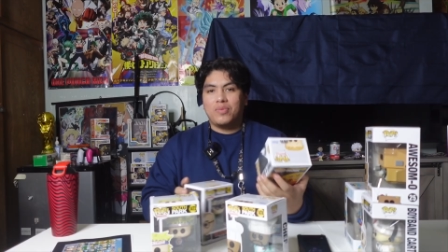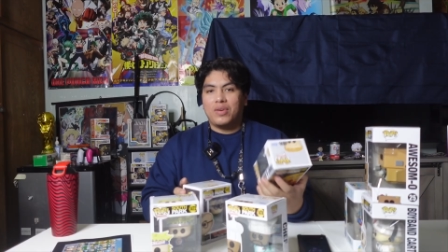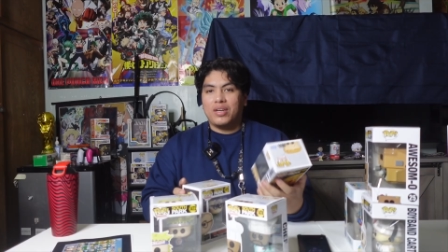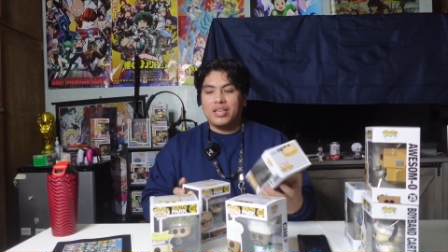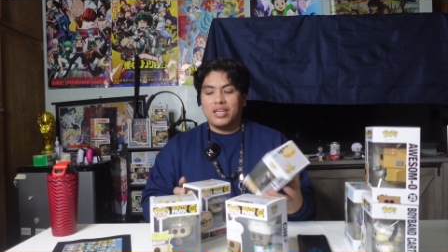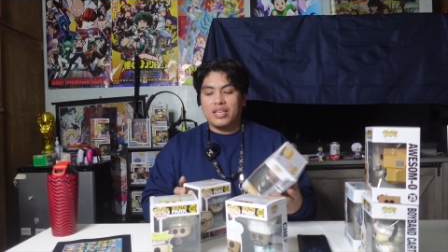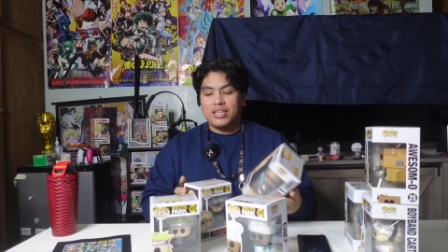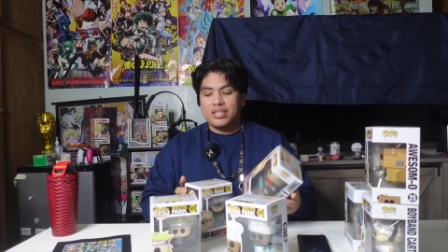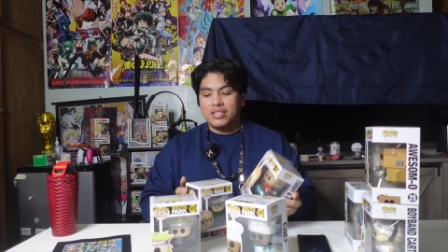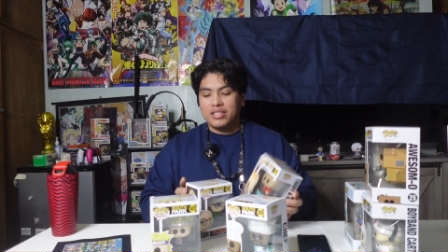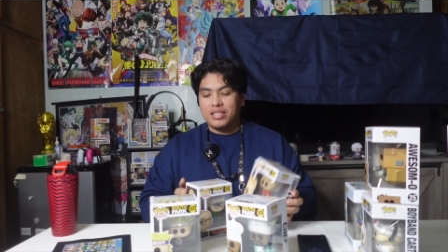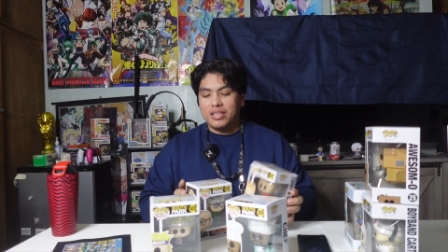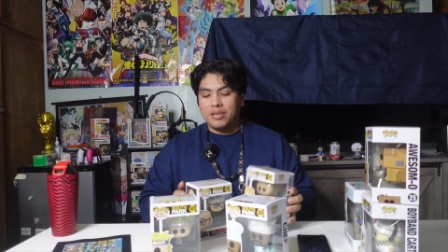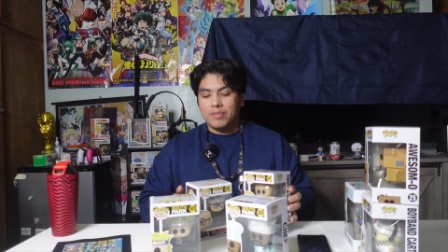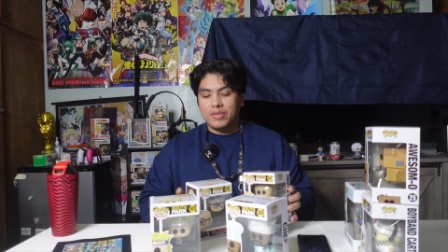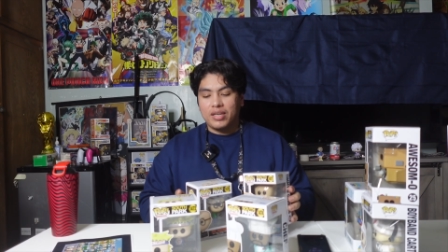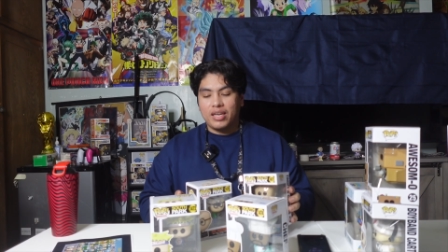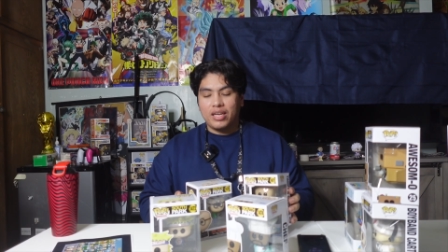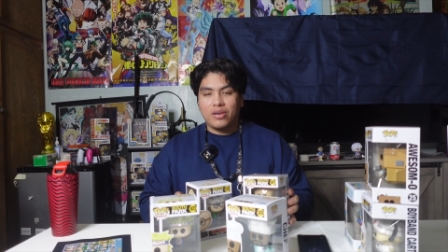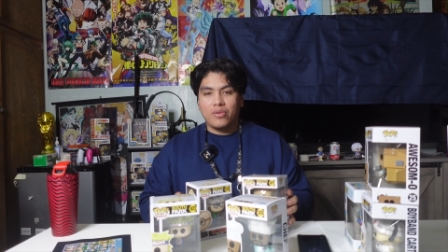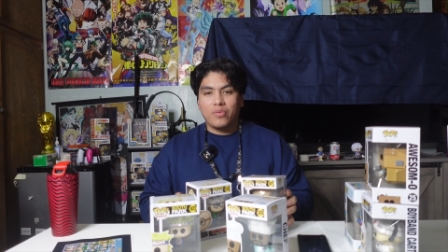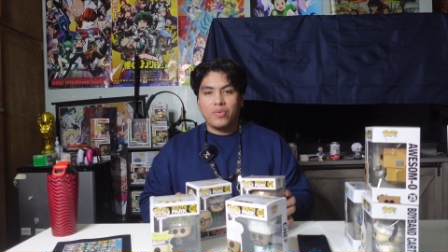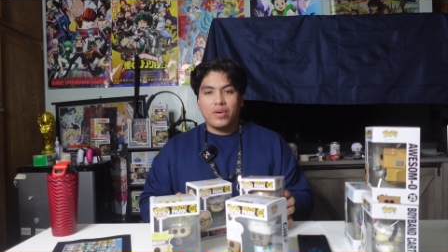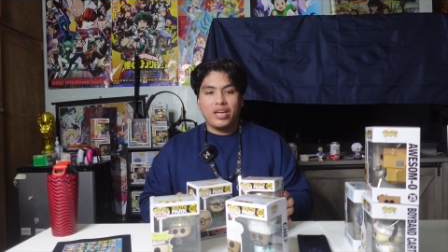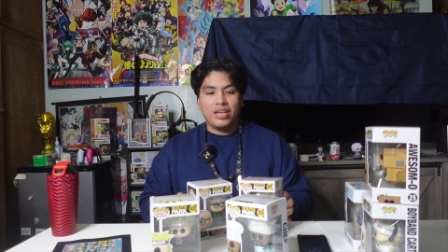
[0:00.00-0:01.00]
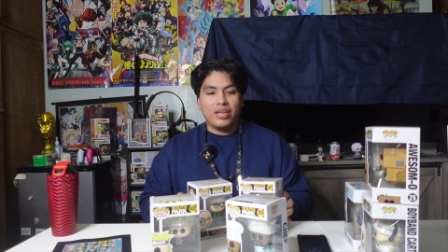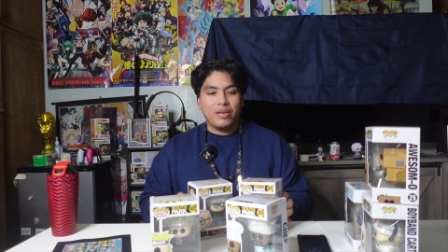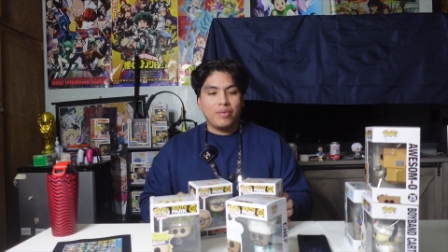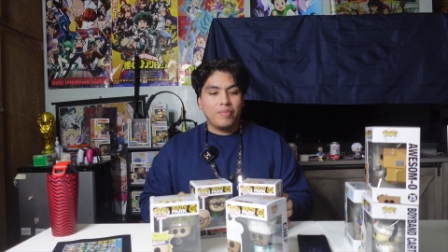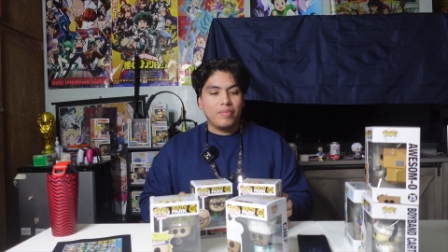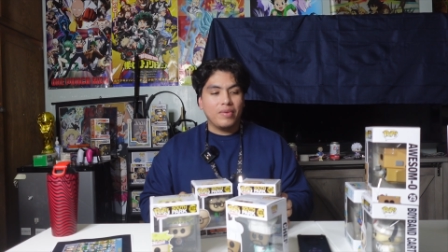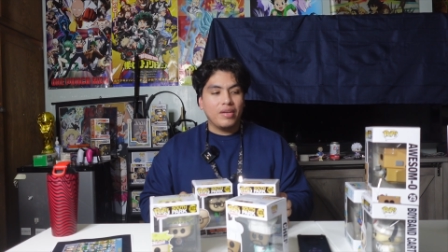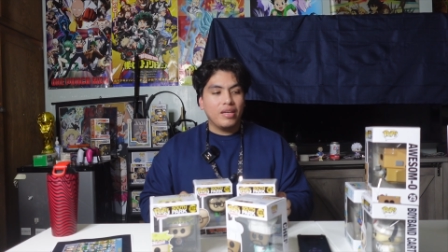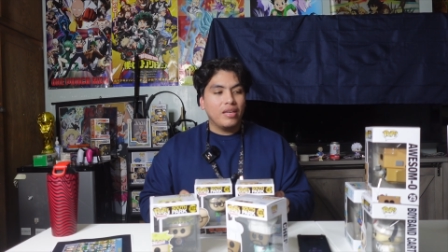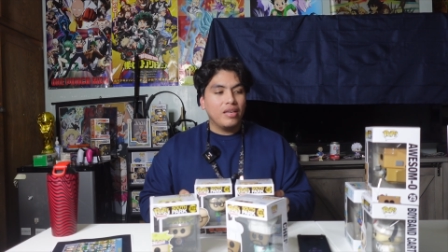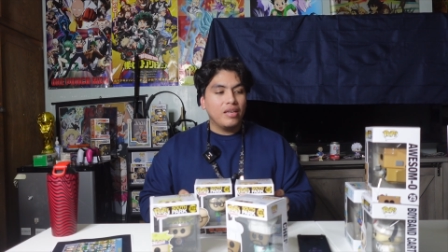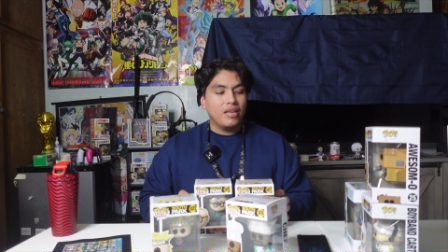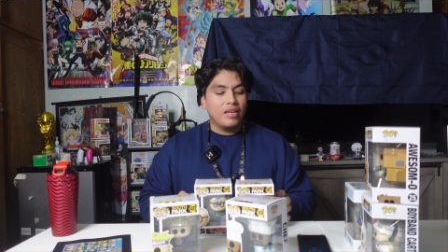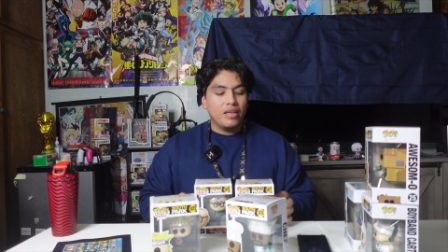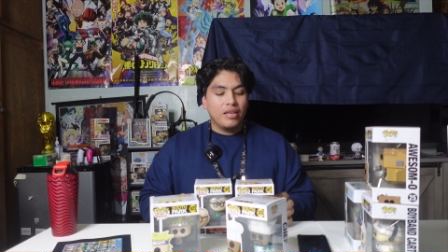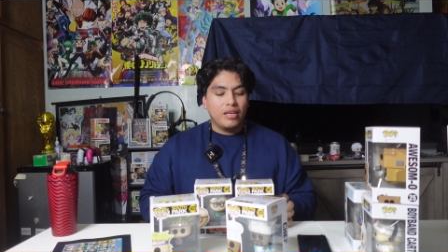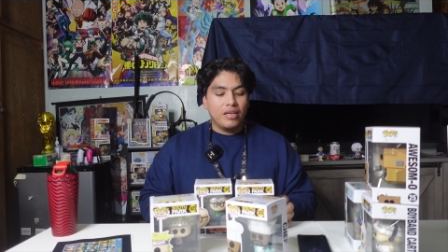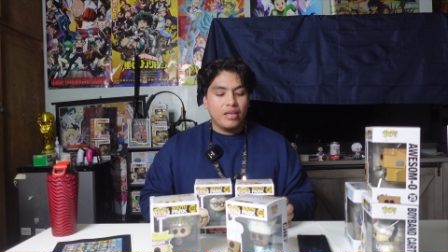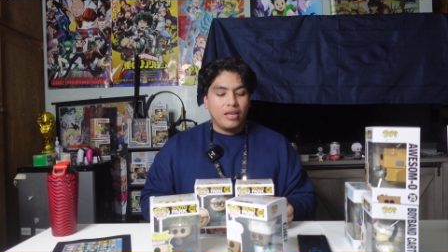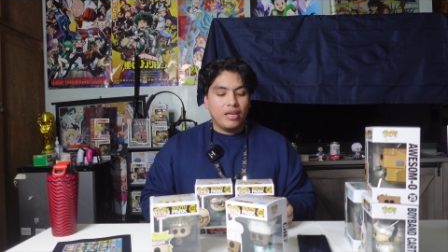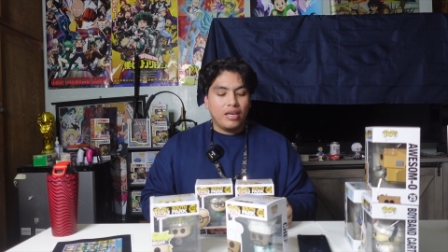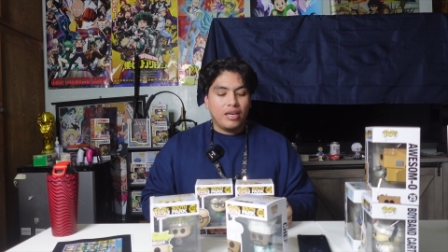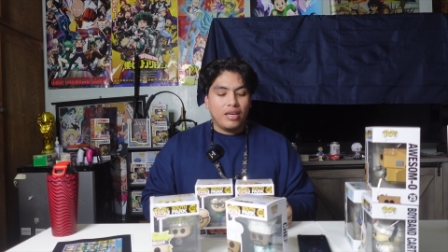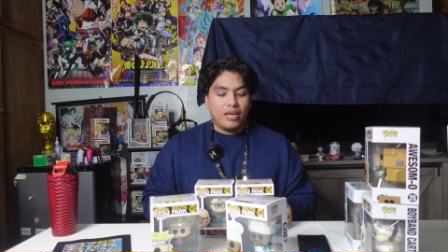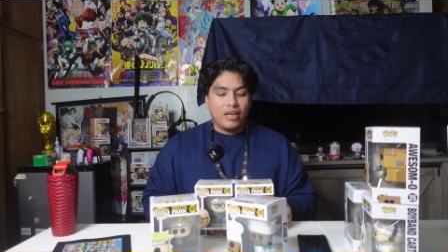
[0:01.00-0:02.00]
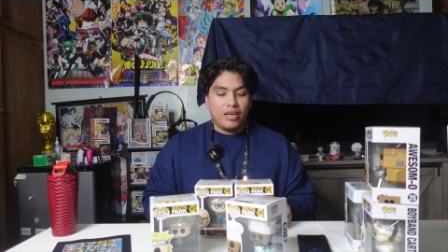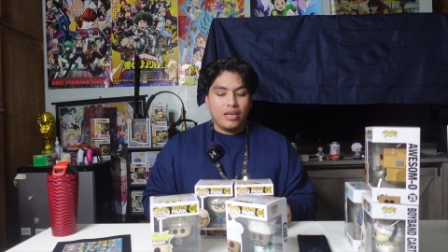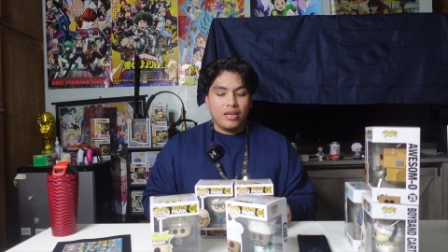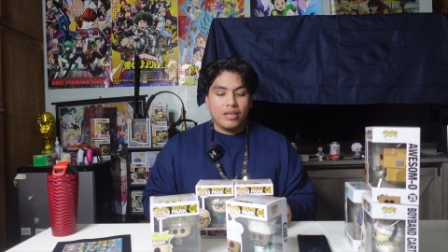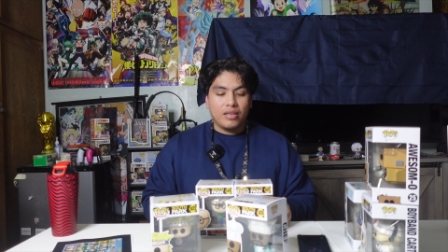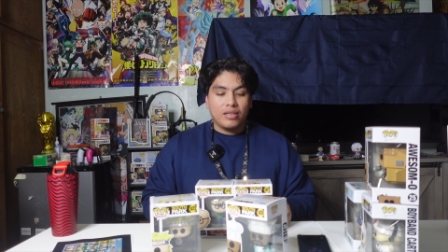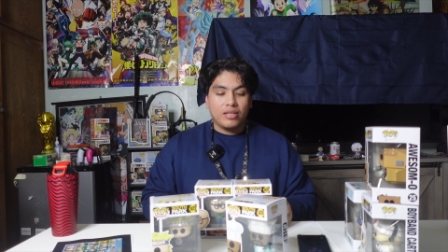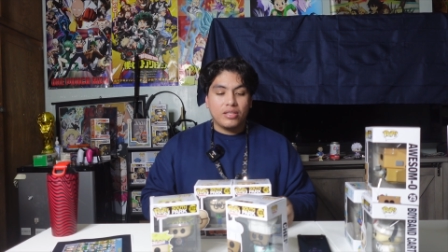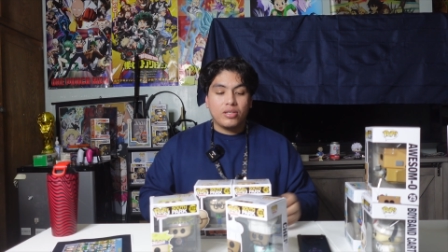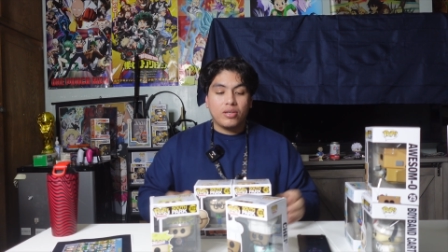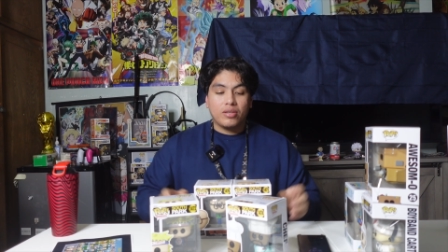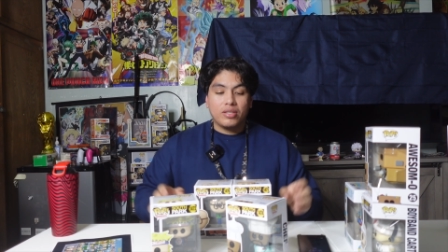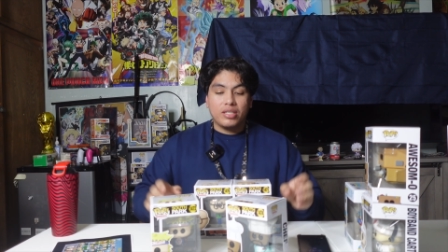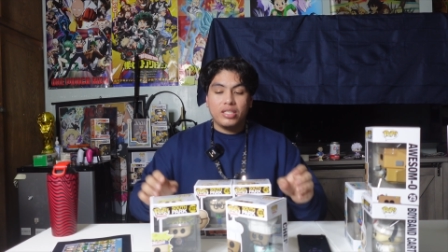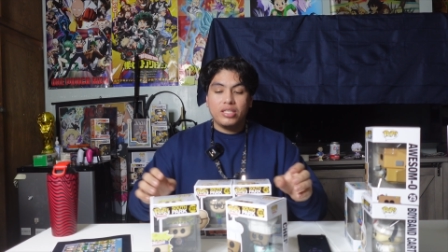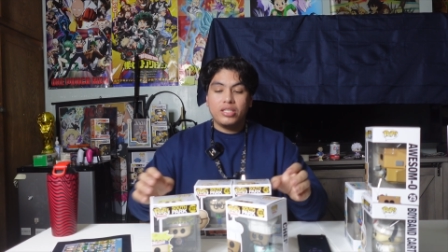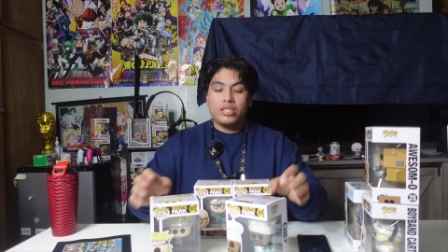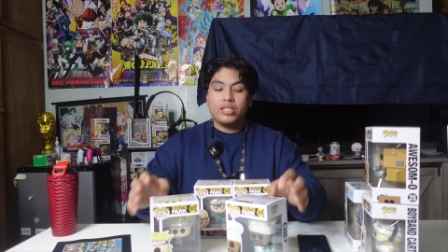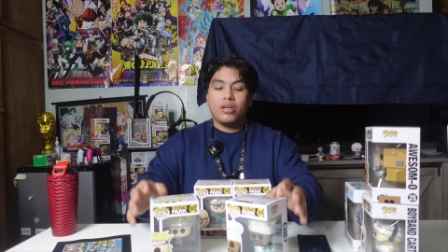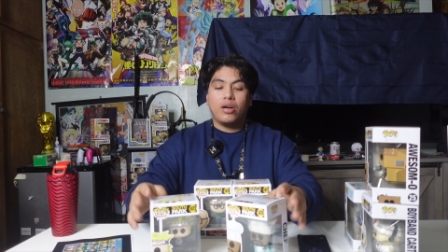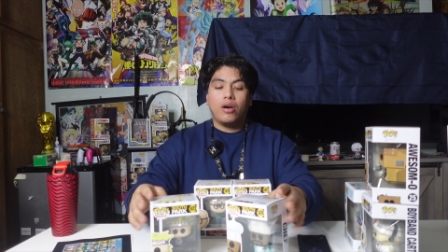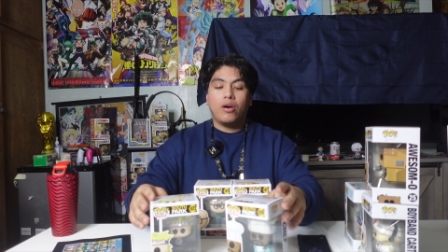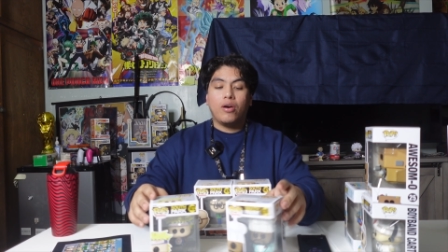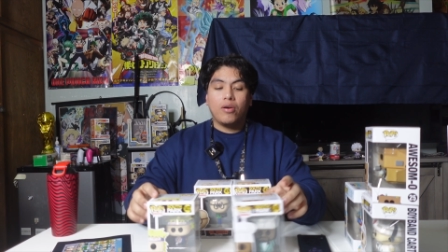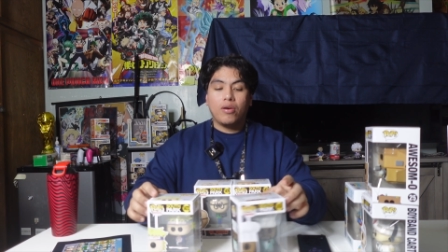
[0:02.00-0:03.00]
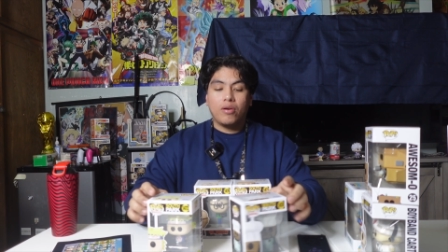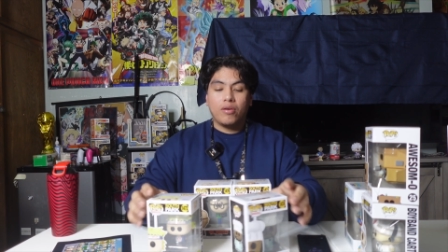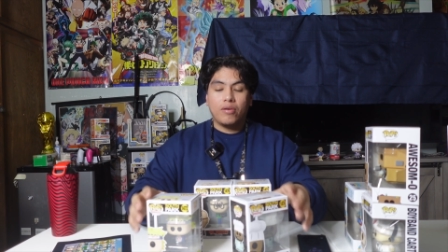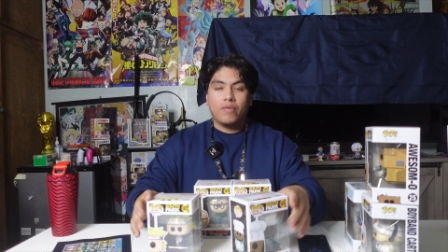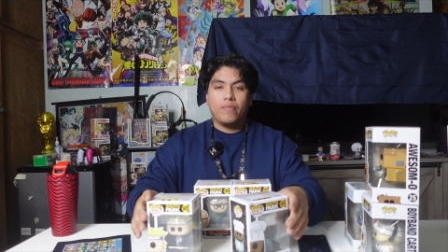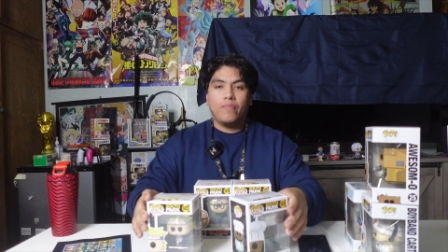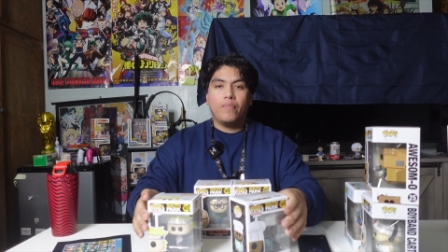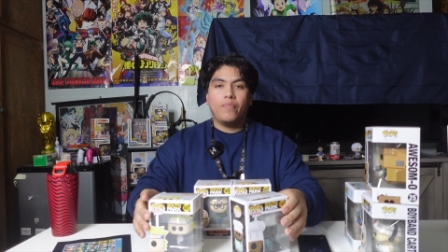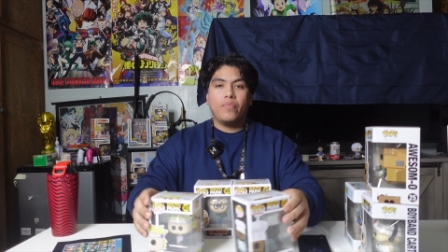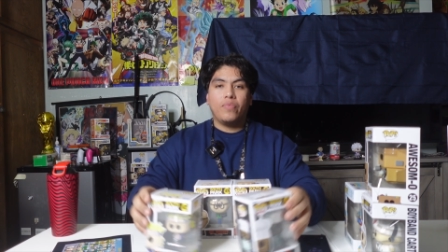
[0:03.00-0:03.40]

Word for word: right next to him, kind of random. Uh, so these are